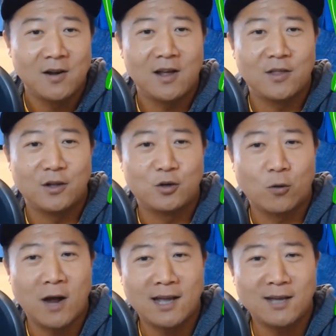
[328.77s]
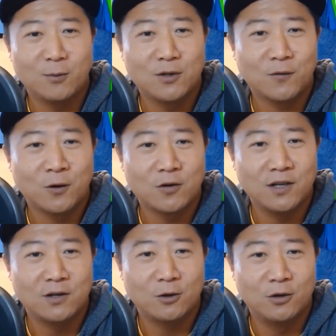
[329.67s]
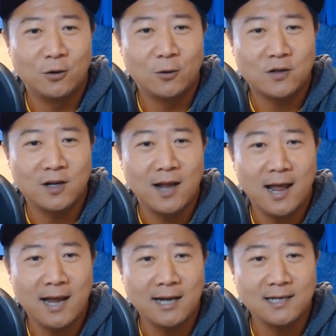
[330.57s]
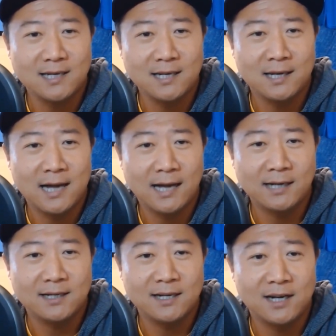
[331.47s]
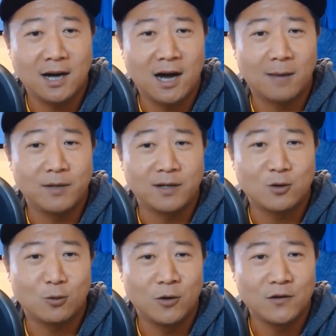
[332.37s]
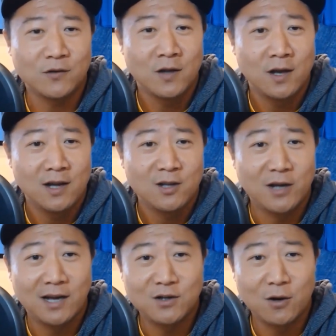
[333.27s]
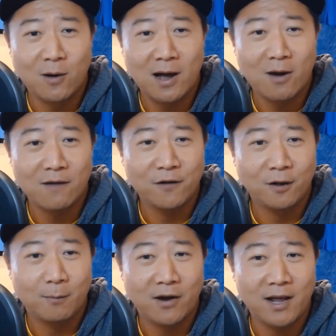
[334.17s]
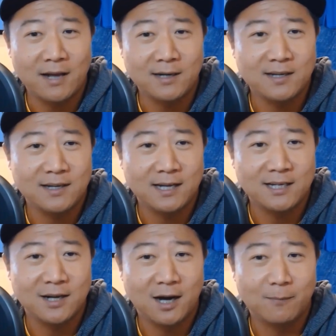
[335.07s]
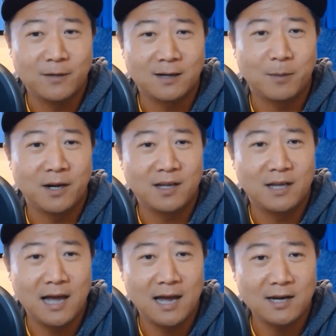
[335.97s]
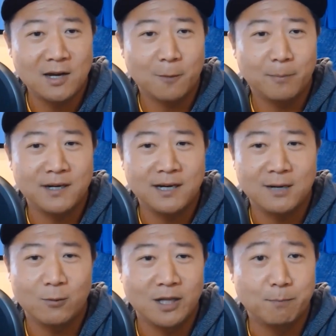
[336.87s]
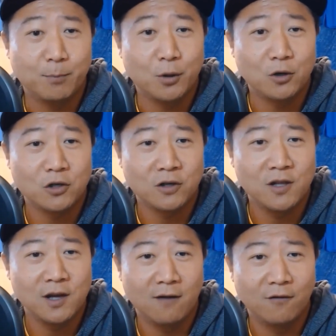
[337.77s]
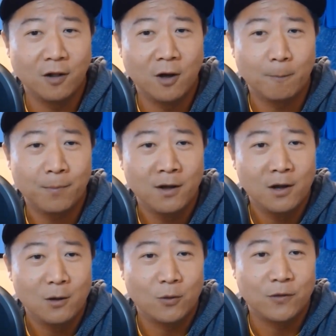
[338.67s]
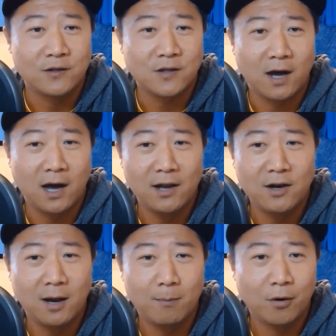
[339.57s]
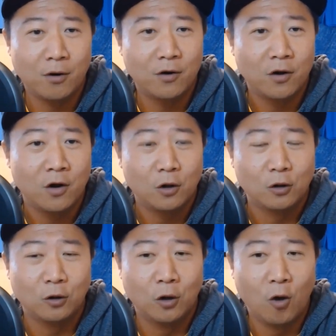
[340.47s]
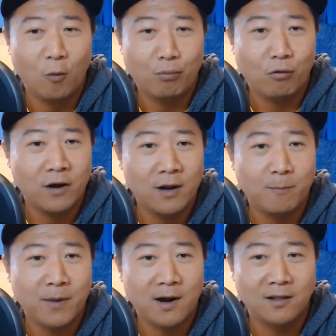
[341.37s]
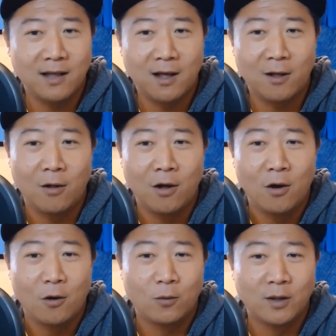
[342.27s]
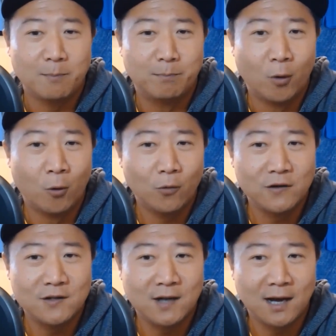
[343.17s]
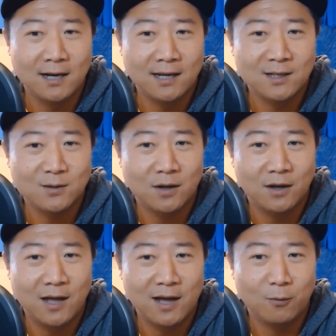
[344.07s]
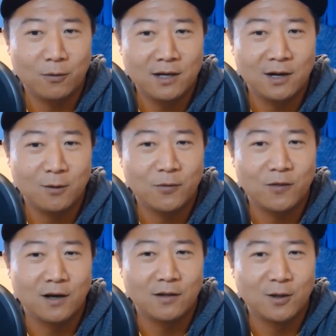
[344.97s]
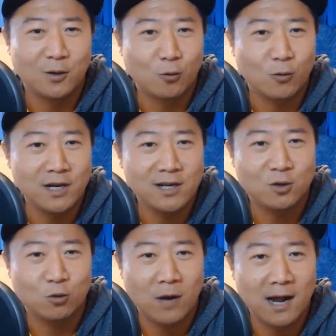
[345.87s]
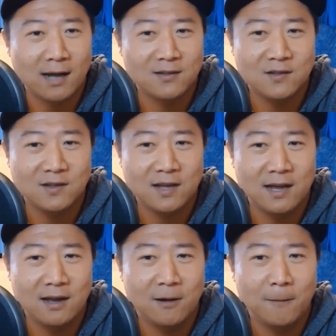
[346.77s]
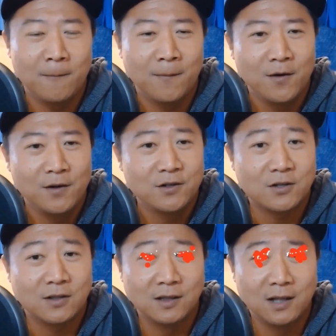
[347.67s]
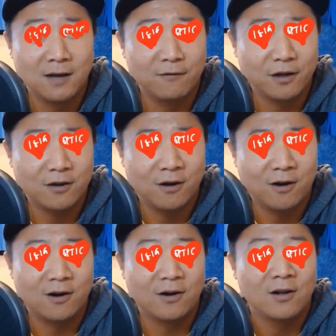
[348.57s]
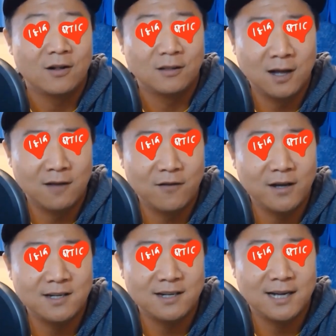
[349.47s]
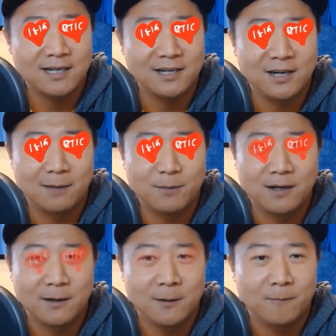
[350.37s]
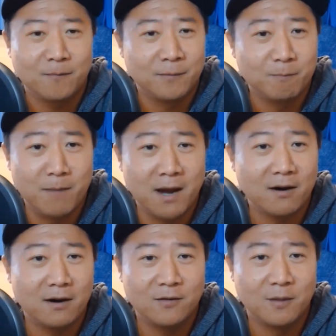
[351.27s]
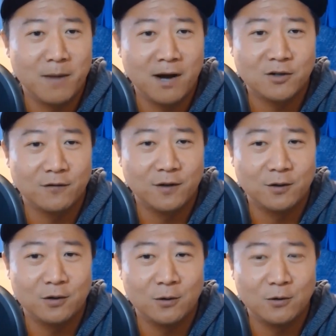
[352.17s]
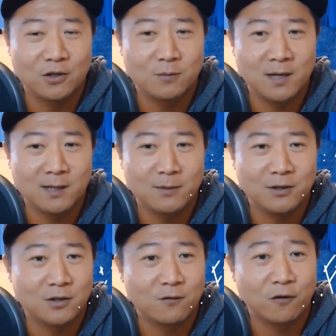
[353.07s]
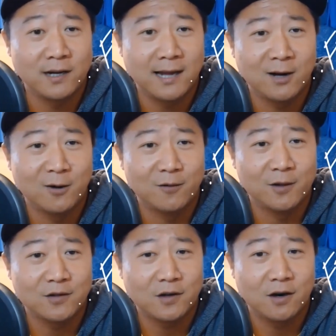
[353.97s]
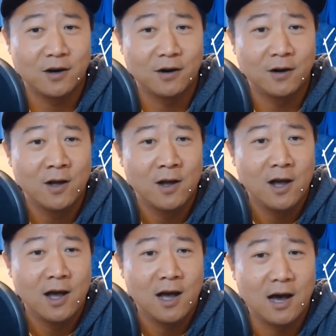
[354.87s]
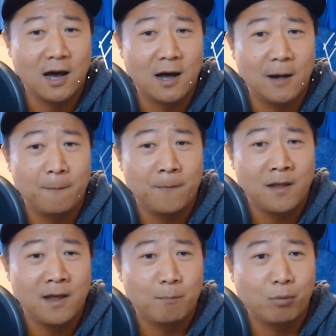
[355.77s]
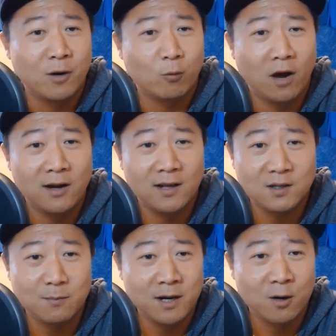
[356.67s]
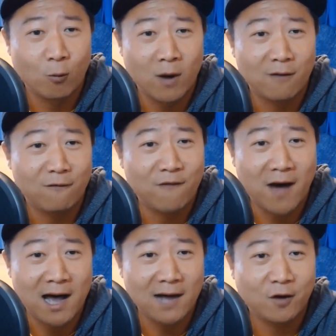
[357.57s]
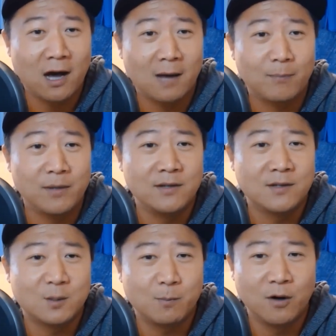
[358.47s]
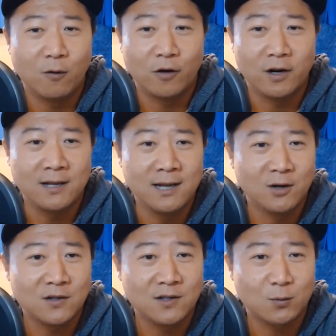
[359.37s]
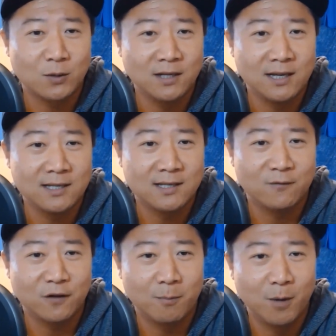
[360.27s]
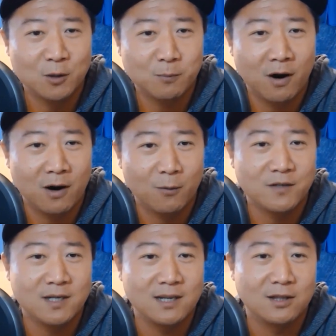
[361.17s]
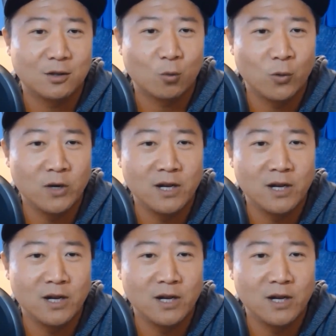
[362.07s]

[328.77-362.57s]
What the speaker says: And the Dragon was first introduced in 1819 Optic choice. You guys know how I feel about 1819 Optic. But again, here, Panini really pushing the envelope with this unnumbered, low print parallel. Really bold design again here with the green dragon scale. Just love the card. Love 1819 Optic. The marriage of the two just makes me just freak out over this card. Print run estimated around 5 copies. It's been over a year since release, and for the most part, we've seen 3